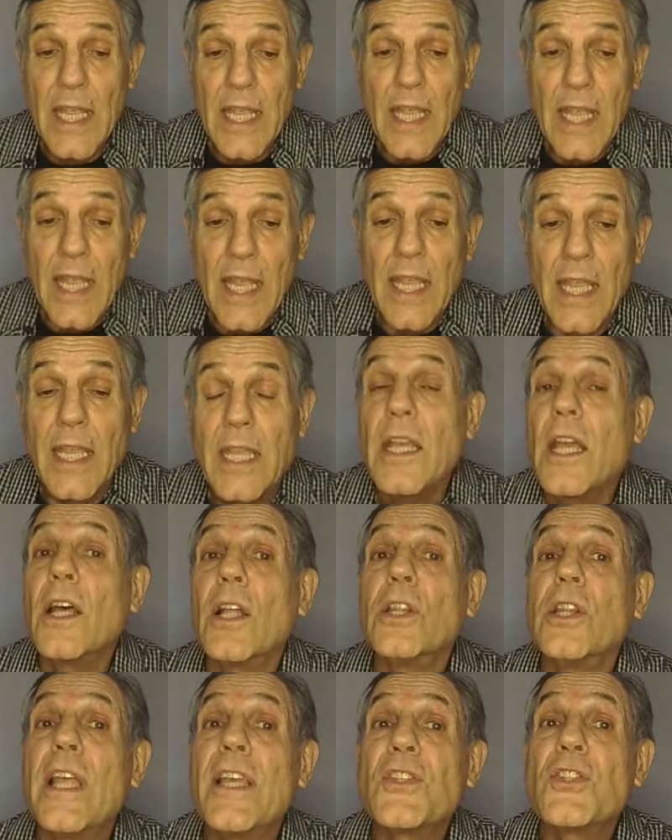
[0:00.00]
a
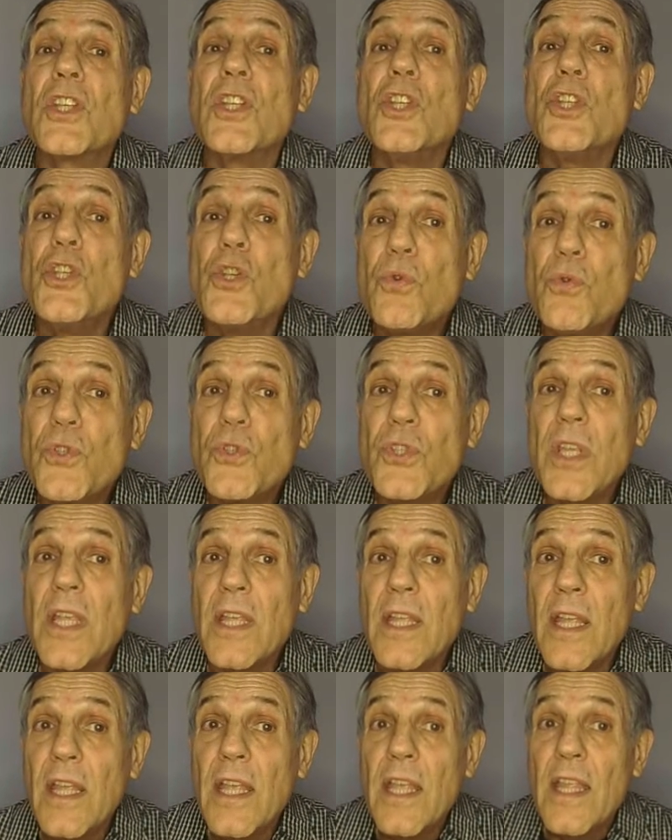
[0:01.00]
lesson using
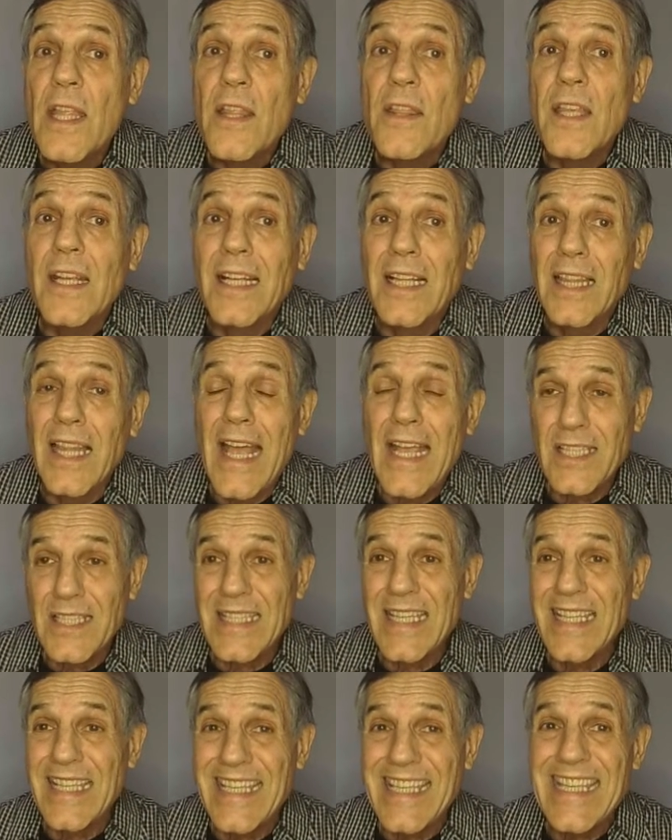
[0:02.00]
the
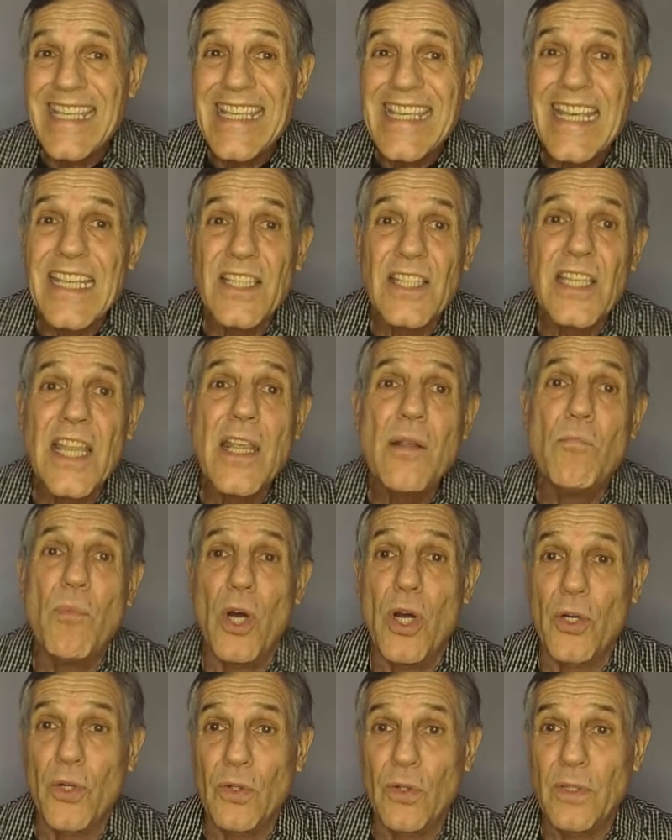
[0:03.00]
classic ESA
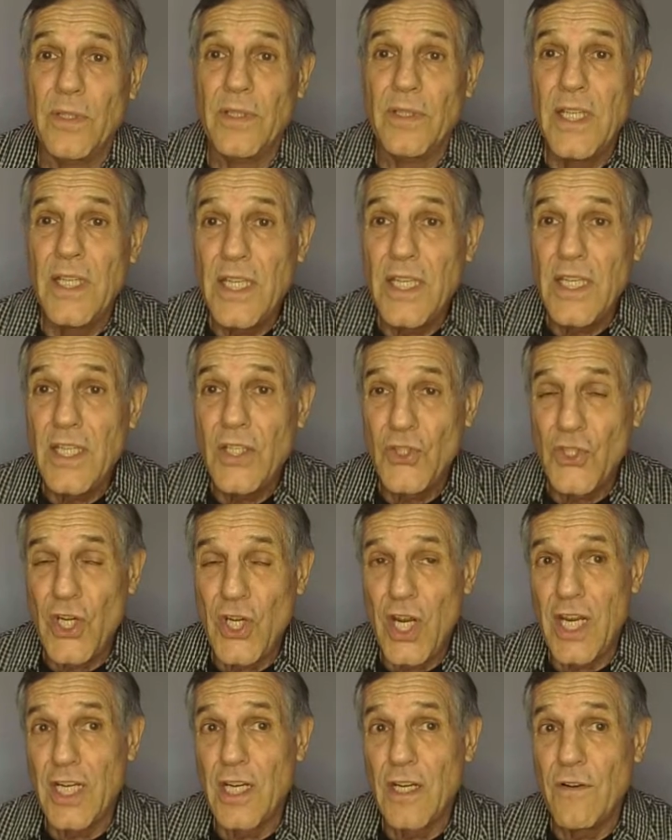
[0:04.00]
model, E
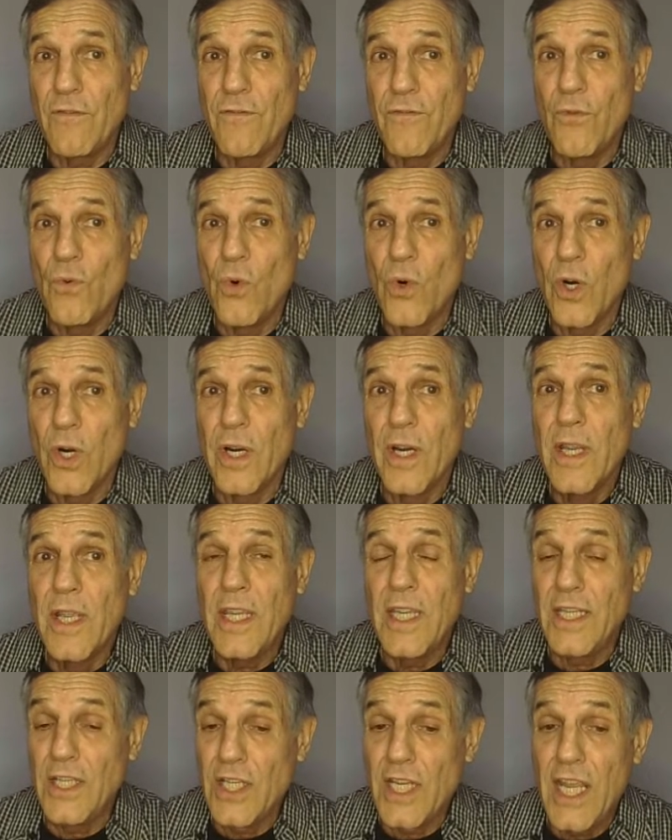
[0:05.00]
standing for
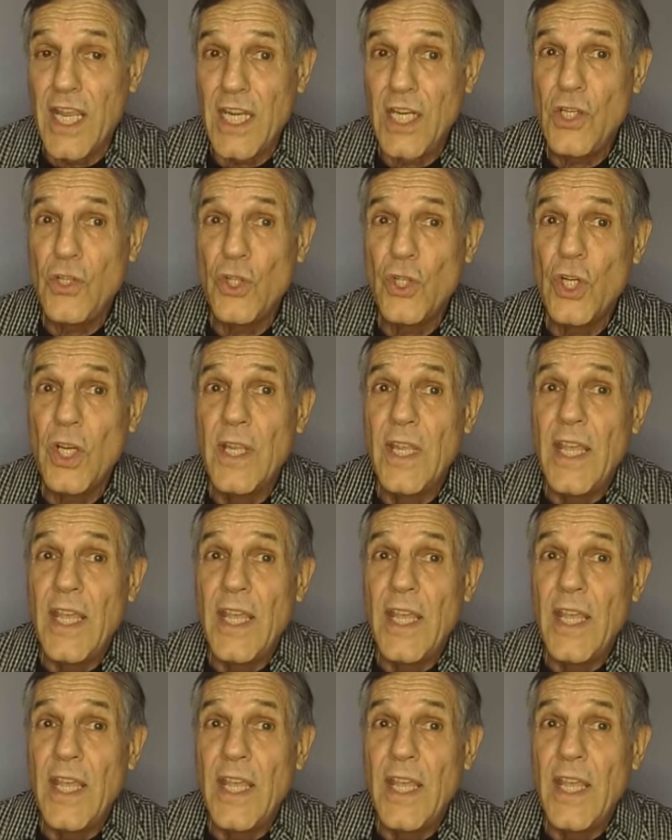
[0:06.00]
engage,